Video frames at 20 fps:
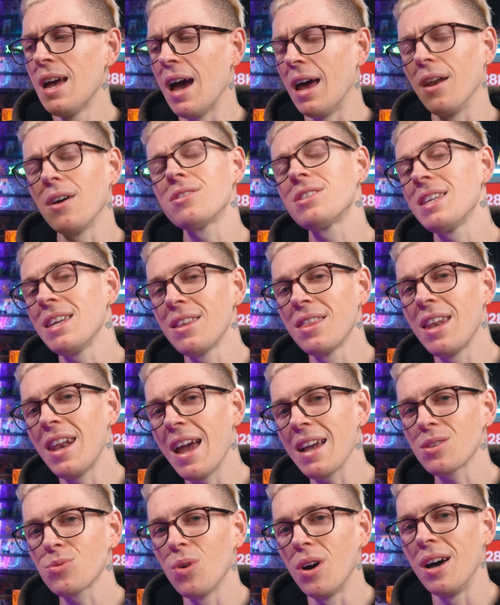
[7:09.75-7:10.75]
And I'll see you in the
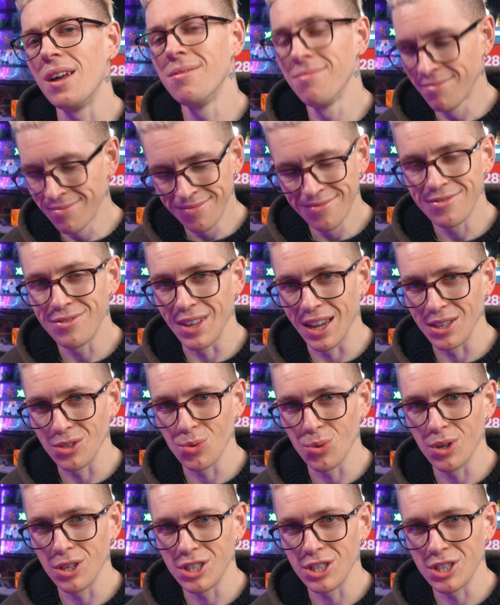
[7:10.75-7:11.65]
next one. Thanks for